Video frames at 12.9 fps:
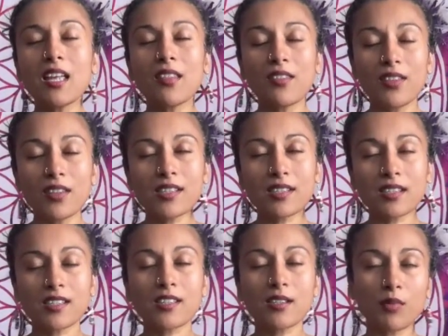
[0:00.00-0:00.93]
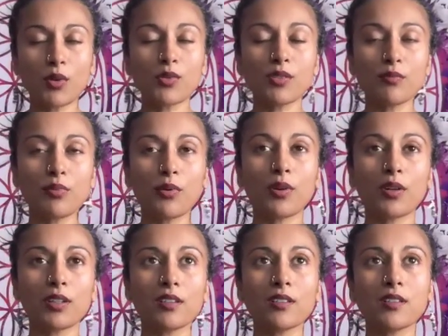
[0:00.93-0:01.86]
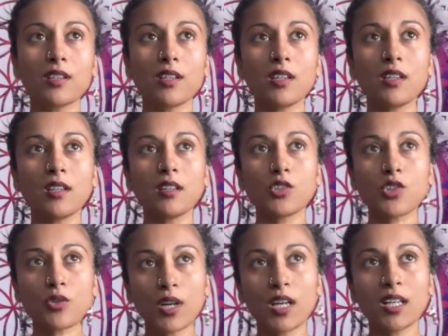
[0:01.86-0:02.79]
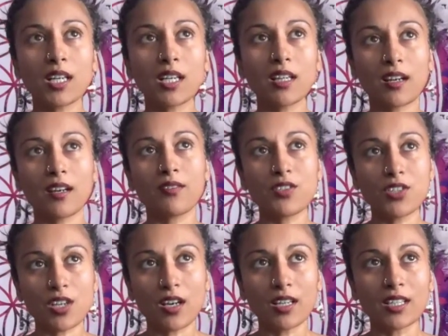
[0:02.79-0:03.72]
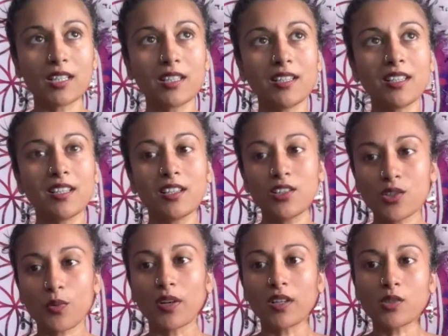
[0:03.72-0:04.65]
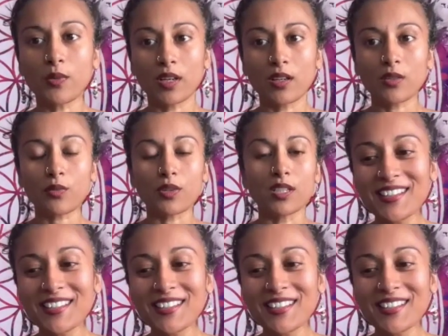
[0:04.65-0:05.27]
This is the most important training that I've done in 2023.